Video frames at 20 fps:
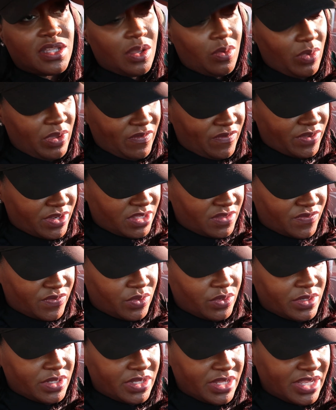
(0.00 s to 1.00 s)
I'm waiting for this
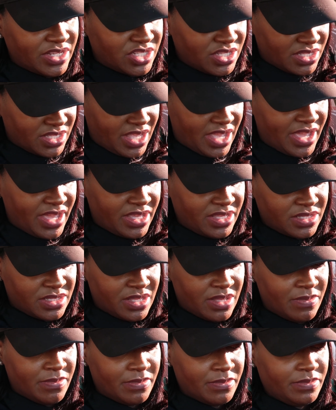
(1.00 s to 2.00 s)
food to digest. I ate
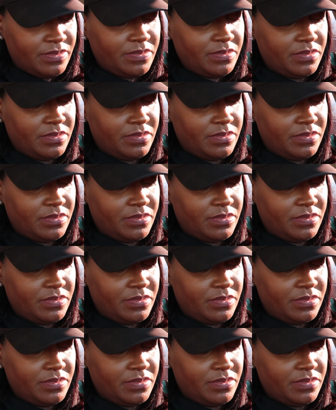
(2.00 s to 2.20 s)
some,